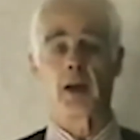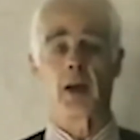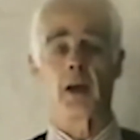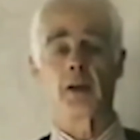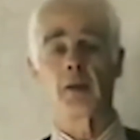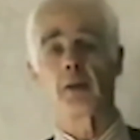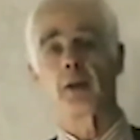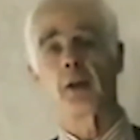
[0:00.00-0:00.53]

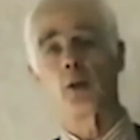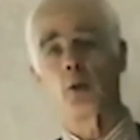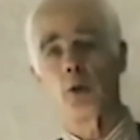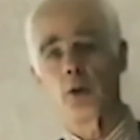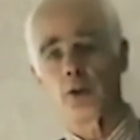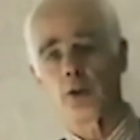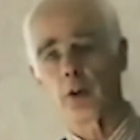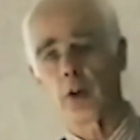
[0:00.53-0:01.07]
and he
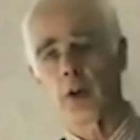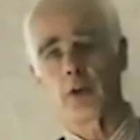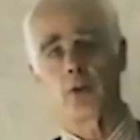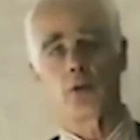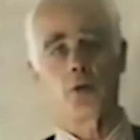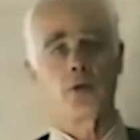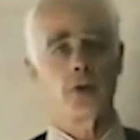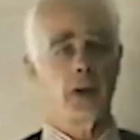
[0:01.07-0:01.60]
always
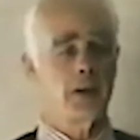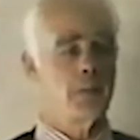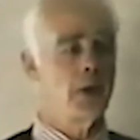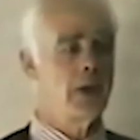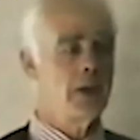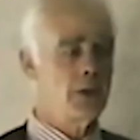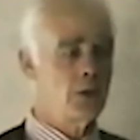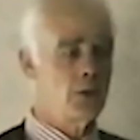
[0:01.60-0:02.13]
had to find
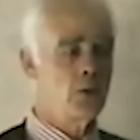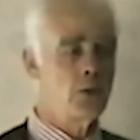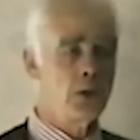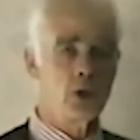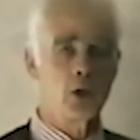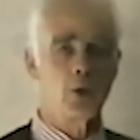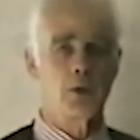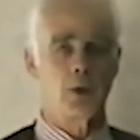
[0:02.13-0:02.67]
money to
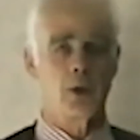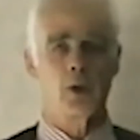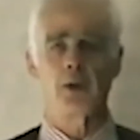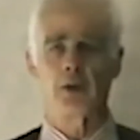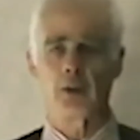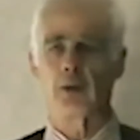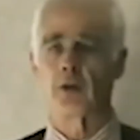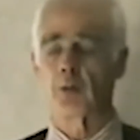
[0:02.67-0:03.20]
recoup the
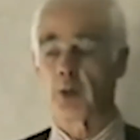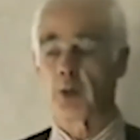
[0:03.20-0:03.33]
losses,